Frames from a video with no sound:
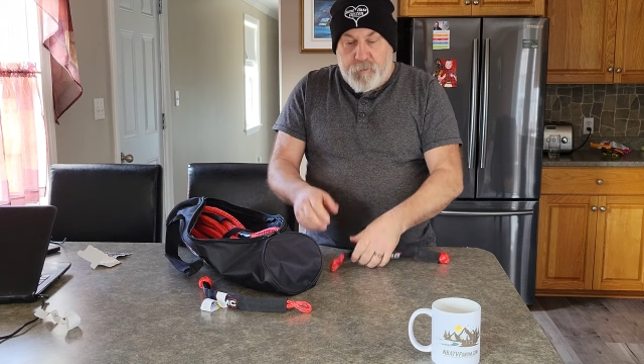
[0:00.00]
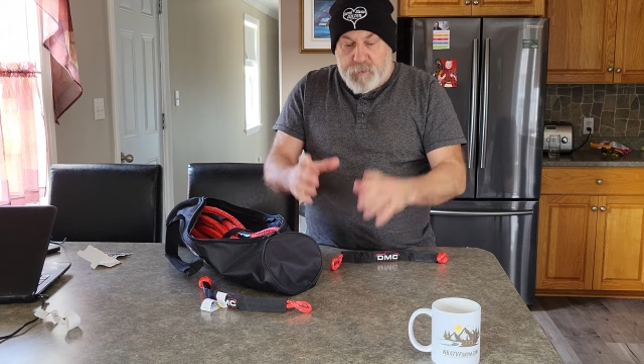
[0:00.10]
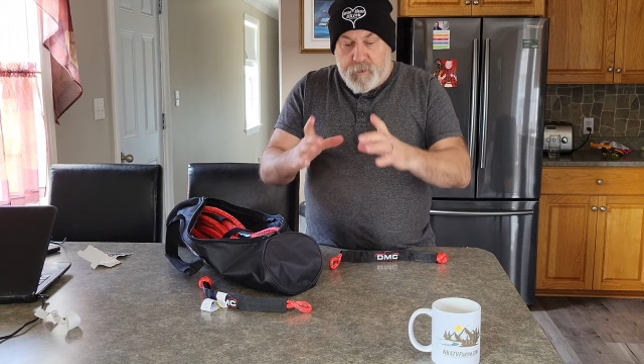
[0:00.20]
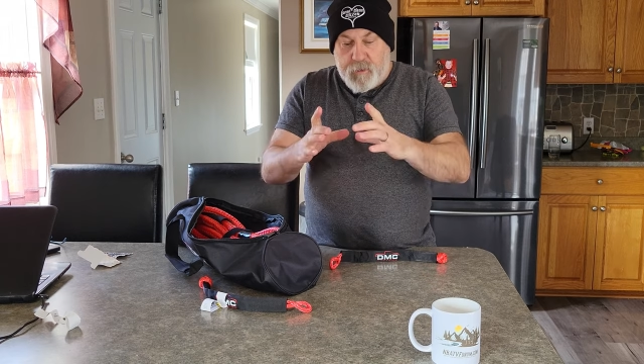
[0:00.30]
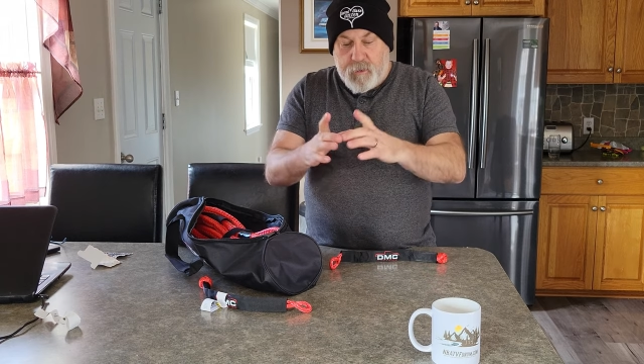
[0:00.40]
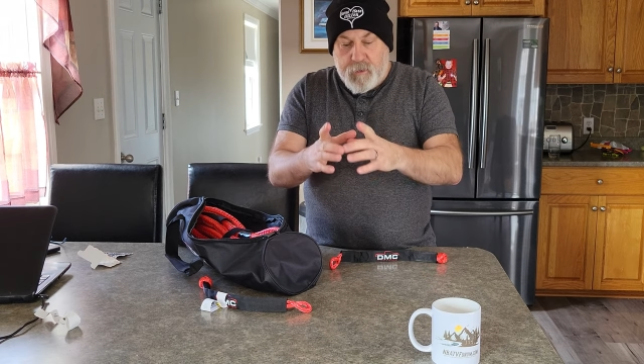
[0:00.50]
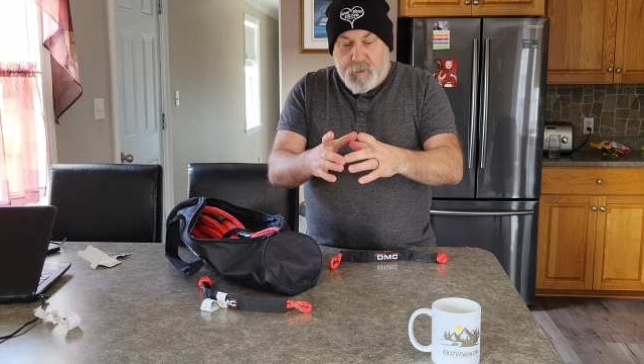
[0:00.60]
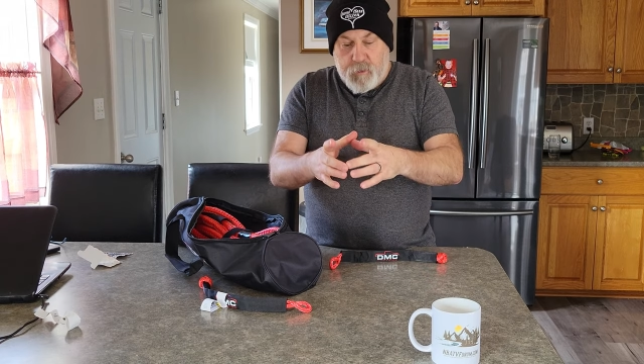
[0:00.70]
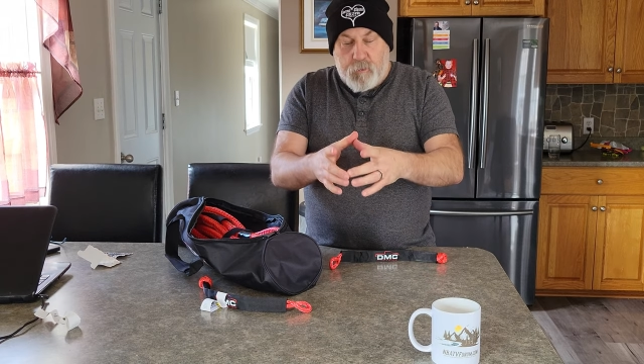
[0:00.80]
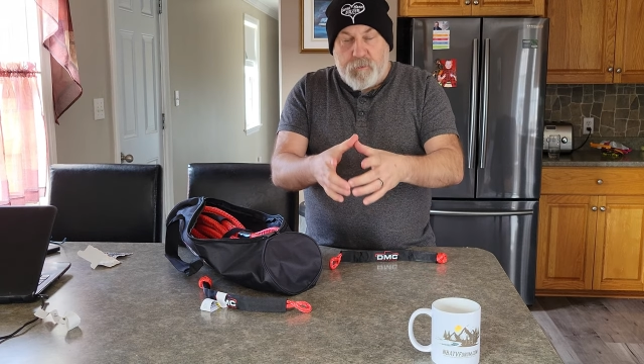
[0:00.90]
using
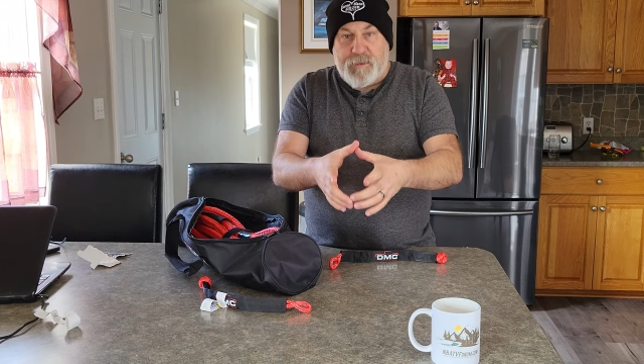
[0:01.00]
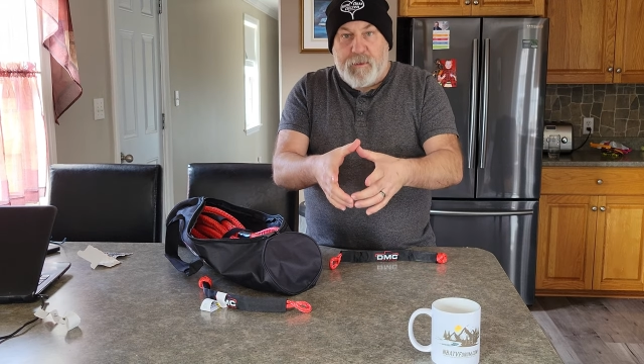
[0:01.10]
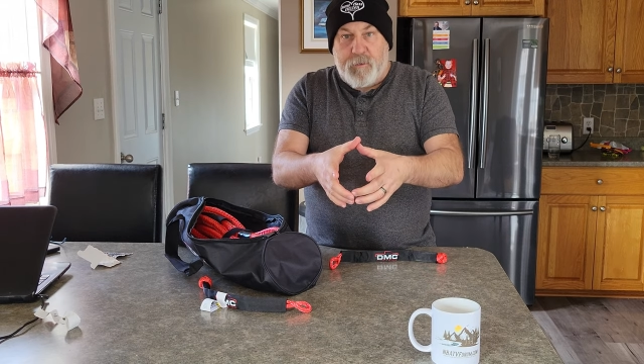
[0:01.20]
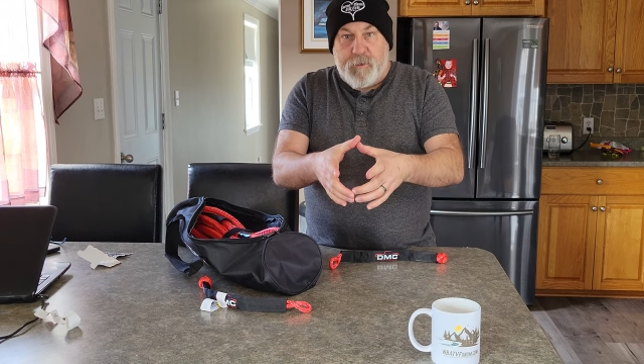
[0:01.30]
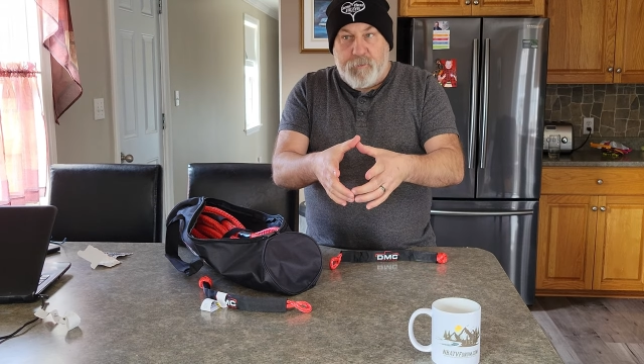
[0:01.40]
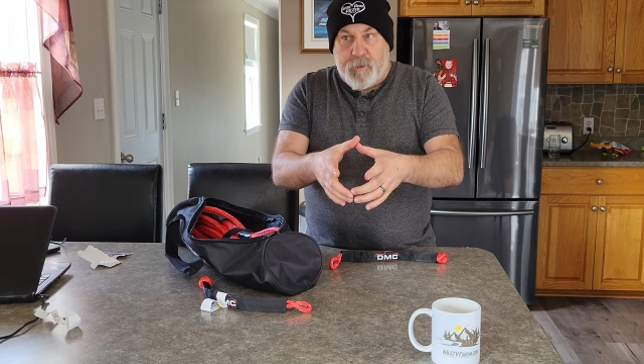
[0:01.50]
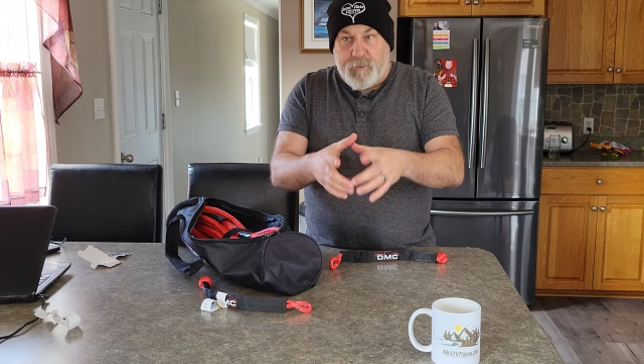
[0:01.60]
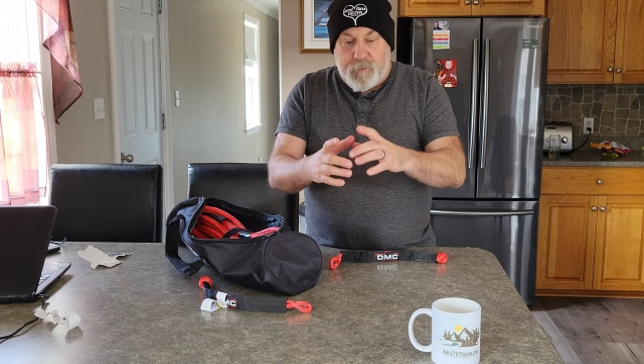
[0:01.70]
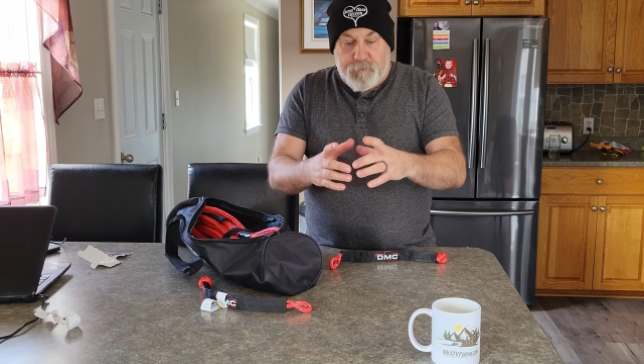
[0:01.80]
the old steel D-ring,